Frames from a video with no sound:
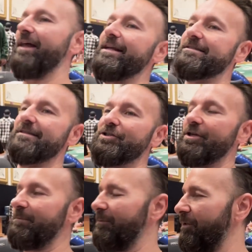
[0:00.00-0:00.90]
That's the
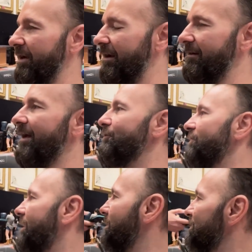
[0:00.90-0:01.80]
shit people want to hear. Now you
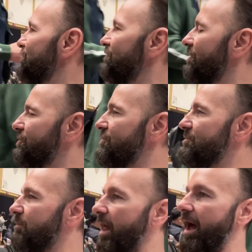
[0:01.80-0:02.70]
talk about structures.
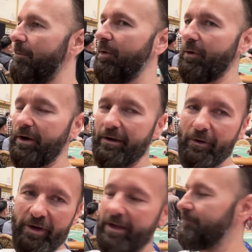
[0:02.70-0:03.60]
Wow, boring.
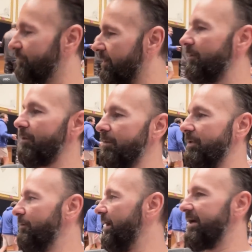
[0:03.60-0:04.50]
Okay, we're going to
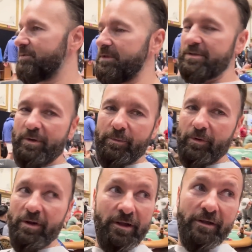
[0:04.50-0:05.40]
play Razz with these
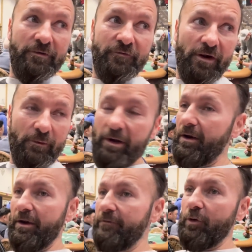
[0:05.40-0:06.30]
people, fuck around.
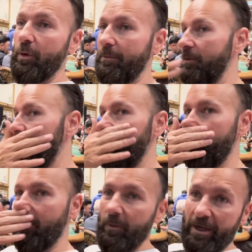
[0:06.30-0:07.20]
I don't even know what I'm doing
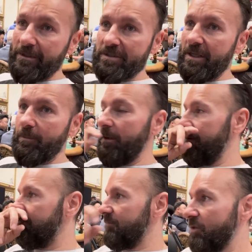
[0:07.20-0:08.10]
here, but we got to just keep
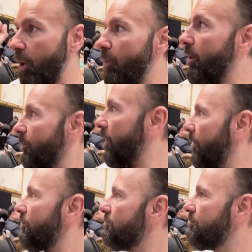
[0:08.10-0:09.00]
playing. Go, go,
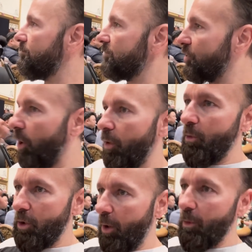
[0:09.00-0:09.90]
go. Go,
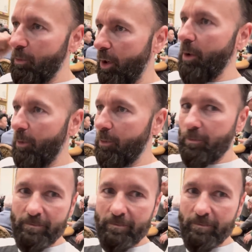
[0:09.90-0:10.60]
go, go.